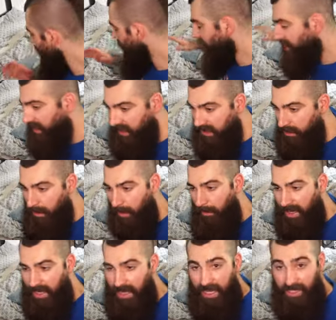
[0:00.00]
This has made my
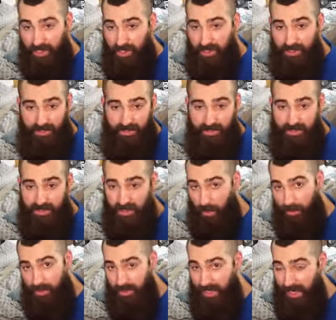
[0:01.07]
collection so
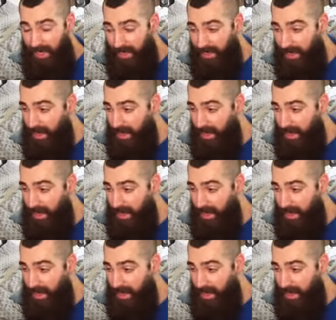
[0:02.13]
sick,